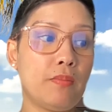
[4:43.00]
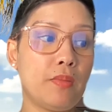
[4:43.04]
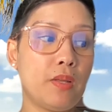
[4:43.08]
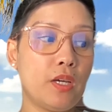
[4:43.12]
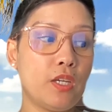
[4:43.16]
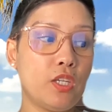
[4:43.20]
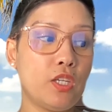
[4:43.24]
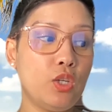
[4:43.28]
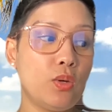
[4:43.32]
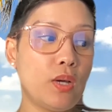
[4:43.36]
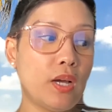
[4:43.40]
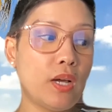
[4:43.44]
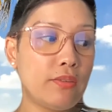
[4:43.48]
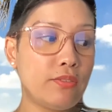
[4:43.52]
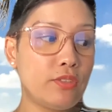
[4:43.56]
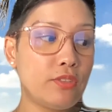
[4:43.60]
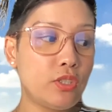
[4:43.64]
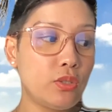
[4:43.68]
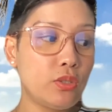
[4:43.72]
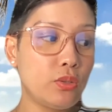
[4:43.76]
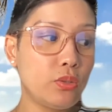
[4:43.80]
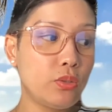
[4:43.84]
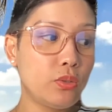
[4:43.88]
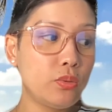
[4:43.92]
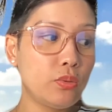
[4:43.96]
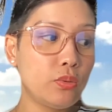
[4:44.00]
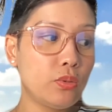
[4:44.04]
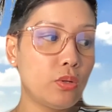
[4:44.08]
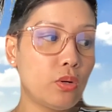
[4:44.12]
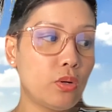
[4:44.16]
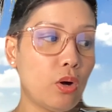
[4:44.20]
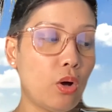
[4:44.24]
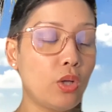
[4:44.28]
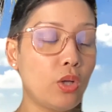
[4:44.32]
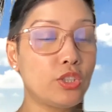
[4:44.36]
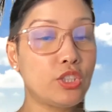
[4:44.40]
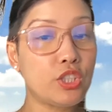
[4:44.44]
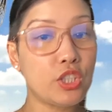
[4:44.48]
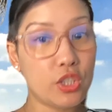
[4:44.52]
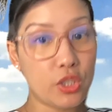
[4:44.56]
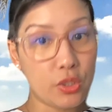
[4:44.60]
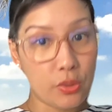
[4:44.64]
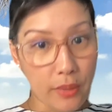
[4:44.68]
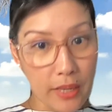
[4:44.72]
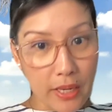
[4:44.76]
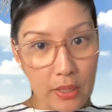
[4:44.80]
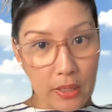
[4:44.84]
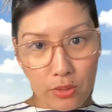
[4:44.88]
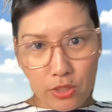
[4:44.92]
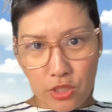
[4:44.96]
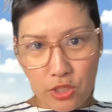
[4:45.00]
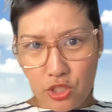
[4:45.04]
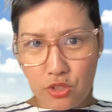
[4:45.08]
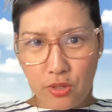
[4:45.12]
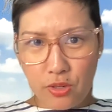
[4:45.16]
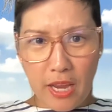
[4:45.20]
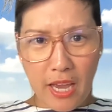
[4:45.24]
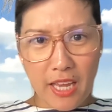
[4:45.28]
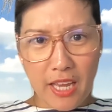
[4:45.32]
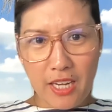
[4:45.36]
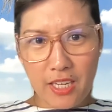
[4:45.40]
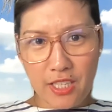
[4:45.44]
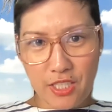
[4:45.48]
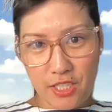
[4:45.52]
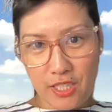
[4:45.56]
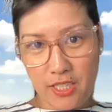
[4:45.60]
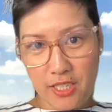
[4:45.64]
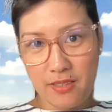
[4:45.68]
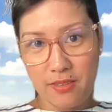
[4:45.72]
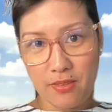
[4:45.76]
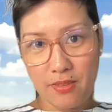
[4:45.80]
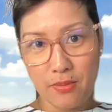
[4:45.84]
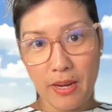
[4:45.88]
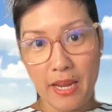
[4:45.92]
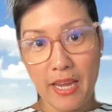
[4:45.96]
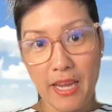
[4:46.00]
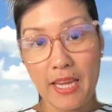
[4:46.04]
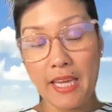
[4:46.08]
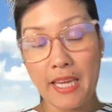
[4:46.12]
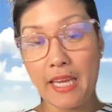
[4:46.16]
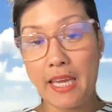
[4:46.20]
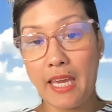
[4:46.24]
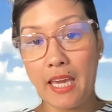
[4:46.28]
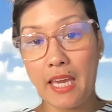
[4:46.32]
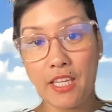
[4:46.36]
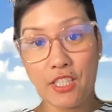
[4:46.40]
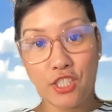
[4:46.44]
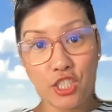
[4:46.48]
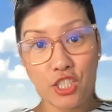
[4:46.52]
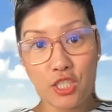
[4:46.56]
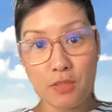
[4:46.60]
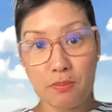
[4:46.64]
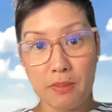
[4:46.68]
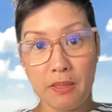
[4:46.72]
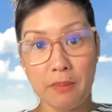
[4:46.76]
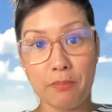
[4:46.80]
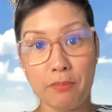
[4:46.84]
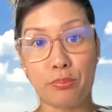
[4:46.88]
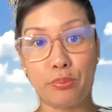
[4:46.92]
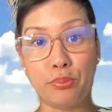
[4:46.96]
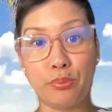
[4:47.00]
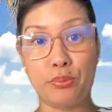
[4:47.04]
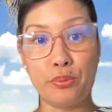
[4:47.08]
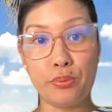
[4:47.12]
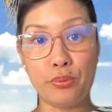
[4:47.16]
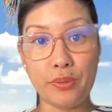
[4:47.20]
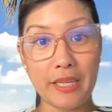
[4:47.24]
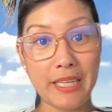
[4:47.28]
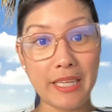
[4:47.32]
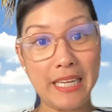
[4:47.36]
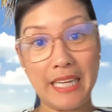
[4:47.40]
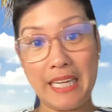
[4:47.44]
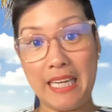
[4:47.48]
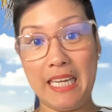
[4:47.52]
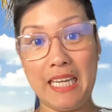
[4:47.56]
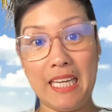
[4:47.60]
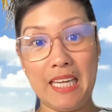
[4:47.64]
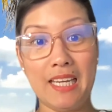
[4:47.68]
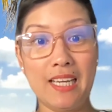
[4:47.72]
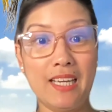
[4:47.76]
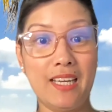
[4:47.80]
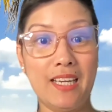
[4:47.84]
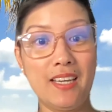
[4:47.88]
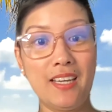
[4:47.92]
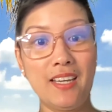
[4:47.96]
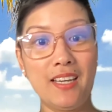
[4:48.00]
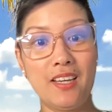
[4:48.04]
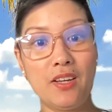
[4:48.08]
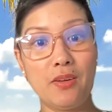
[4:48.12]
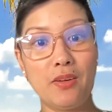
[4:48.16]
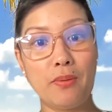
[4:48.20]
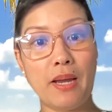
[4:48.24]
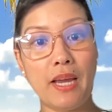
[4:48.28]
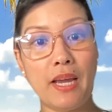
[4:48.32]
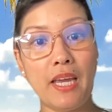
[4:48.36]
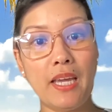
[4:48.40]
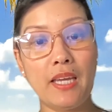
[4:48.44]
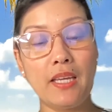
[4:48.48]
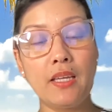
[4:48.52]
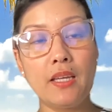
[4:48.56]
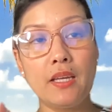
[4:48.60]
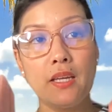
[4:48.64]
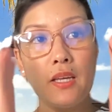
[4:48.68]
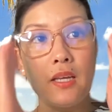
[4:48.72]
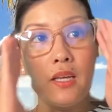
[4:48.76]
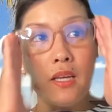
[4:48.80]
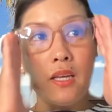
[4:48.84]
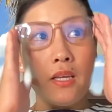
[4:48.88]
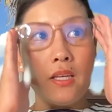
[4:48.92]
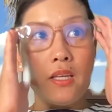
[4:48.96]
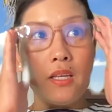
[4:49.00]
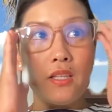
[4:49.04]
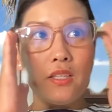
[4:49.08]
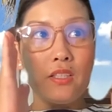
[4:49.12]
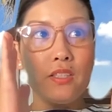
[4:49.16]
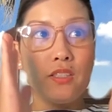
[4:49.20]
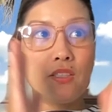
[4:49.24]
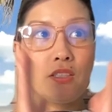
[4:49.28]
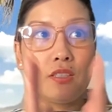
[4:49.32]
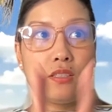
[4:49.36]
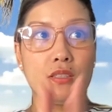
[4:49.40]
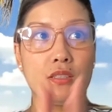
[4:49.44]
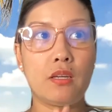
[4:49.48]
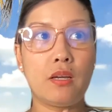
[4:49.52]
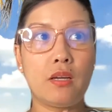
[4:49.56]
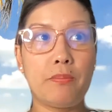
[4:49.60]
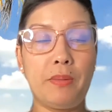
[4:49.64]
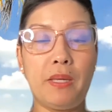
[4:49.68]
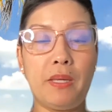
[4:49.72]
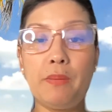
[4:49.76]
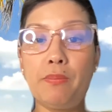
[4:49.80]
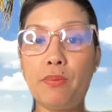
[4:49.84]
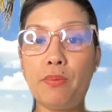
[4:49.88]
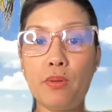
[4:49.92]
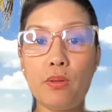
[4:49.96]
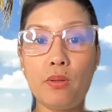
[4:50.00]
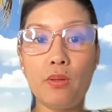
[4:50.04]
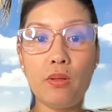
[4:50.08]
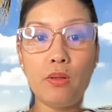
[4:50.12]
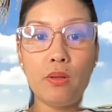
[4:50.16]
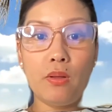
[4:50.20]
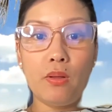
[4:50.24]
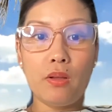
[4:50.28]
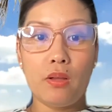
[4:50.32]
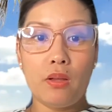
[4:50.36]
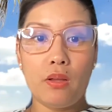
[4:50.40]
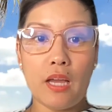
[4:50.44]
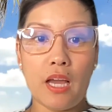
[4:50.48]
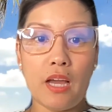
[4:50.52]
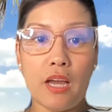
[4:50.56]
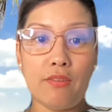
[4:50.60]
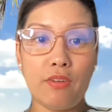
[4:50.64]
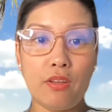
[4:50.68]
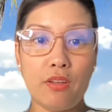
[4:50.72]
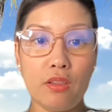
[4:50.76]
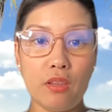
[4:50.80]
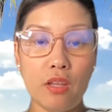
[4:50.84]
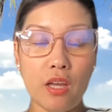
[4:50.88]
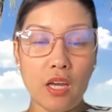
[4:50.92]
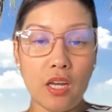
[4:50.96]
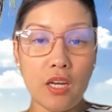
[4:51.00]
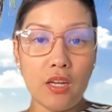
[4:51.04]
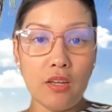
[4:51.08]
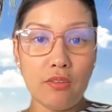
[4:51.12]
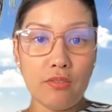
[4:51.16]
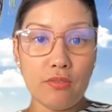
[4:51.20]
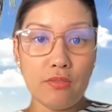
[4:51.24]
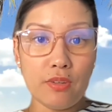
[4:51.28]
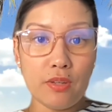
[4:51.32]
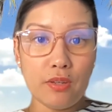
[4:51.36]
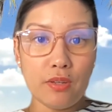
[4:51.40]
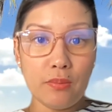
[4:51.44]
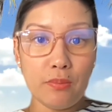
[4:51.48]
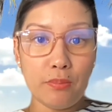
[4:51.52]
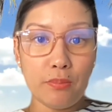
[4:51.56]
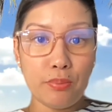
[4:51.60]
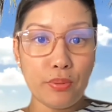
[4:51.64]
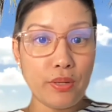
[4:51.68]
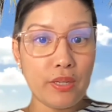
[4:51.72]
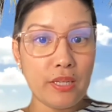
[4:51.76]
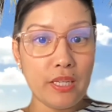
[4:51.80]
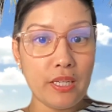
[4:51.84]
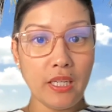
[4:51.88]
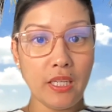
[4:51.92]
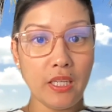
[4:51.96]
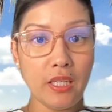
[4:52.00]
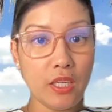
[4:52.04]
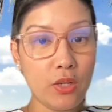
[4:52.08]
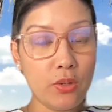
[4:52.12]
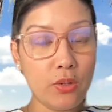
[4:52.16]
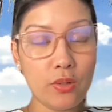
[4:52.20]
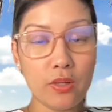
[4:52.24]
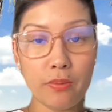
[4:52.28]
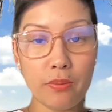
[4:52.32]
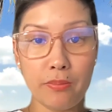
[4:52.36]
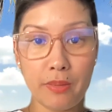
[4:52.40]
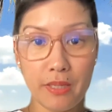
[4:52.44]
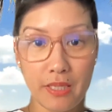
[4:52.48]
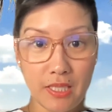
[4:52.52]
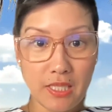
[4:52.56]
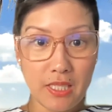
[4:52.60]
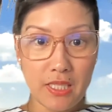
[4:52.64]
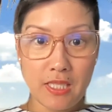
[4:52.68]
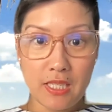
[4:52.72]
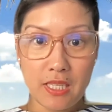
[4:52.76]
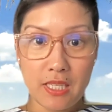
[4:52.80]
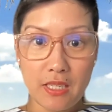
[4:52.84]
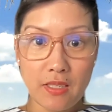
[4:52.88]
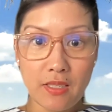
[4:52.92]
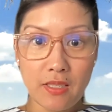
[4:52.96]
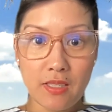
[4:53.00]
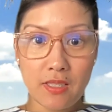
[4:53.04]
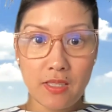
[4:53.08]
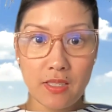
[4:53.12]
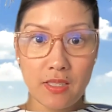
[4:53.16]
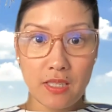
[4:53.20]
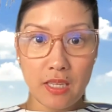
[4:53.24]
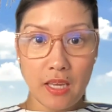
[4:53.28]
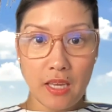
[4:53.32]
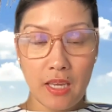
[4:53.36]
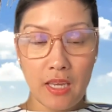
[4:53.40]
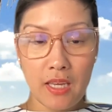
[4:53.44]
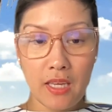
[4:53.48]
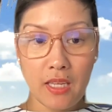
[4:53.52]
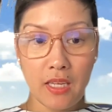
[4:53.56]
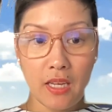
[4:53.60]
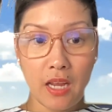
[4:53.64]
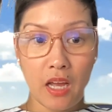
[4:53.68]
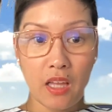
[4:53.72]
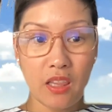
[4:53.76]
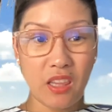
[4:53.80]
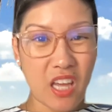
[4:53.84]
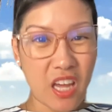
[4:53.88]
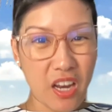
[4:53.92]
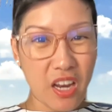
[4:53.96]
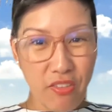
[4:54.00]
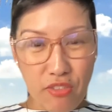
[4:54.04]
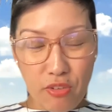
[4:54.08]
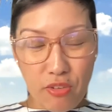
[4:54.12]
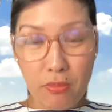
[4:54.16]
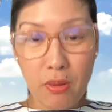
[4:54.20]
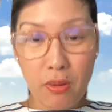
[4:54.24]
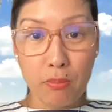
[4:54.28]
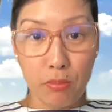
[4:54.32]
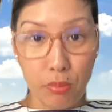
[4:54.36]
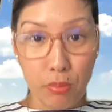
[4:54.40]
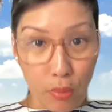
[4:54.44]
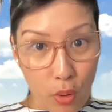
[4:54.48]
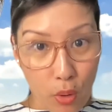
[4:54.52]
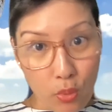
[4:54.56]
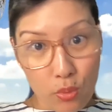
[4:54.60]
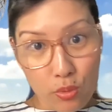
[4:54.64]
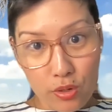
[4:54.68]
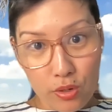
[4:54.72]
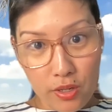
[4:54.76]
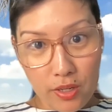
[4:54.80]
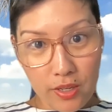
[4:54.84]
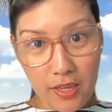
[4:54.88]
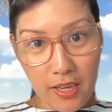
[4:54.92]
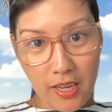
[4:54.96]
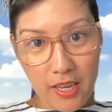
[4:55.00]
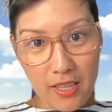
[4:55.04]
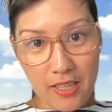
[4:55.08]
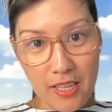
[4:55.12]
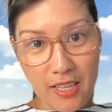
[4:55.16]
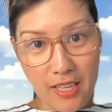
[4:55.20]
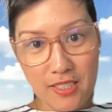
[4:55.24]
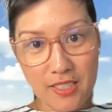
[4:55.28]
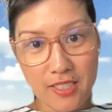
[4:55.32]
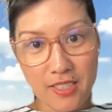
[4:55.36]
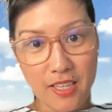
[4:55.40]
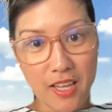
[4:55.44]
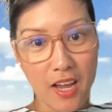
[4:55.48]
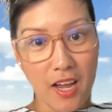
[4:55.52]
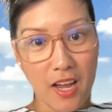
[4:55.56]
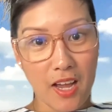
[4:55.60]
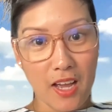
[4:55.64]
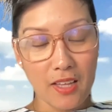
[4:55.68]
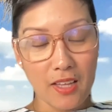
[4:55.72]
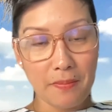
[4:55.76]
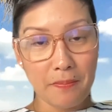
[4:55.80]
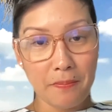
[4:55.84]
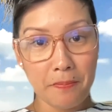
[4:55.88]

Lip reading: you have to also create with strategy, right? It can't just be pretty, right? People have a lot of pretty yoga businesses and a lot of them are broke, and that's not